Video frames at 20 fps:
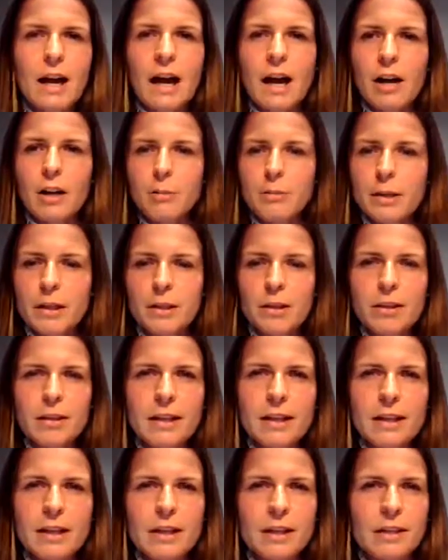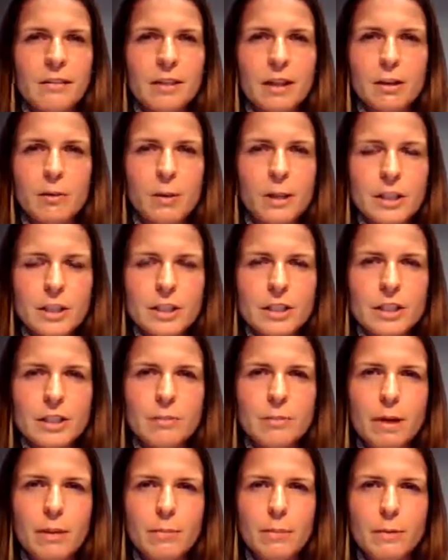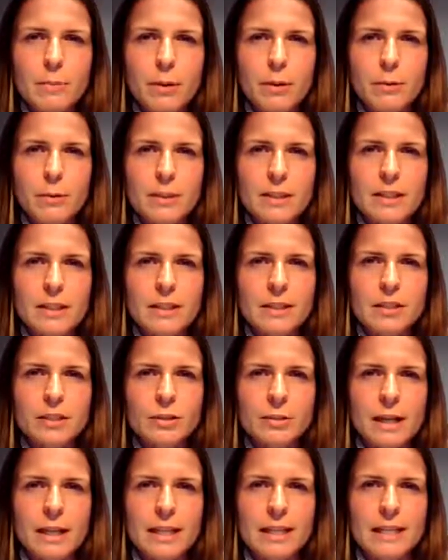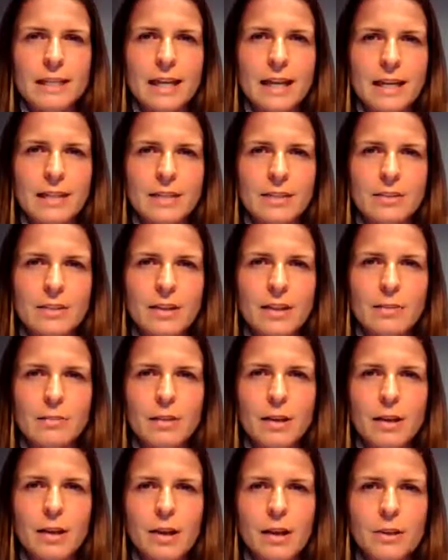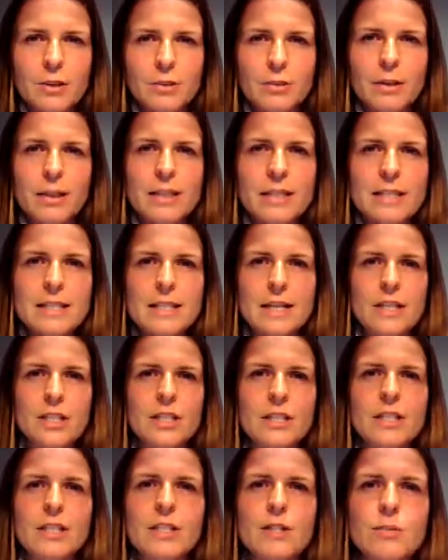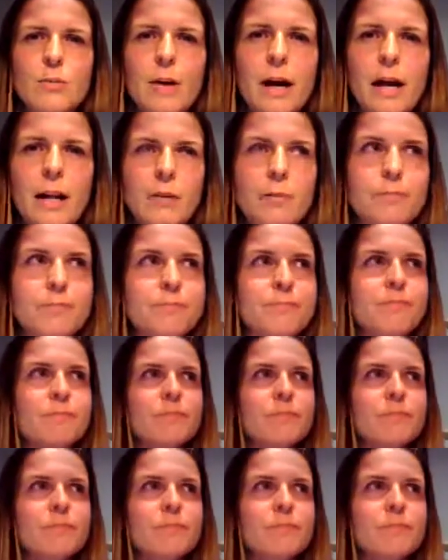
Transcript: I'll be looking at any questions you might be posting and trying to answer them during the session as well.